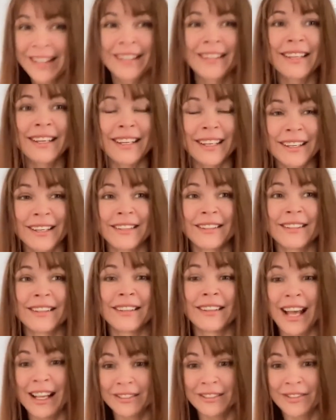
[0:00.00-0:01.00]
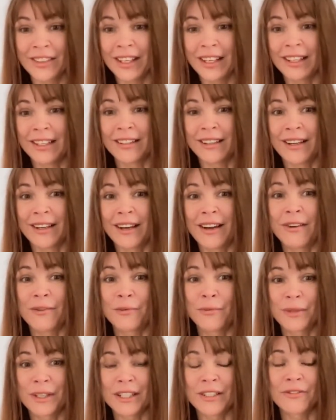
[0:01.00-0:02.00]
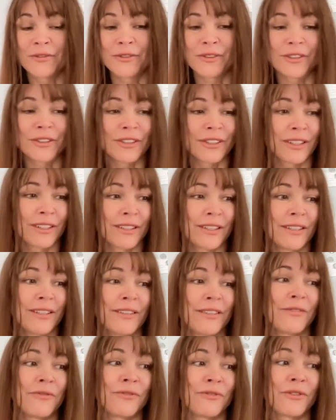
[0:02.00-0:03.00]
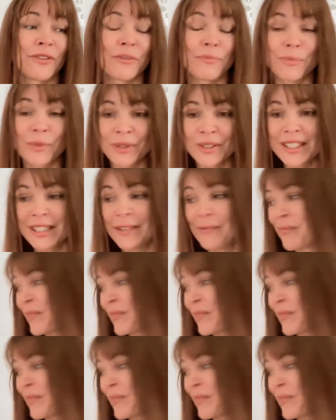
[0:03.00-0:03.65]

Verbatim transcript: The uh, the Latvian uh, word for uh, for put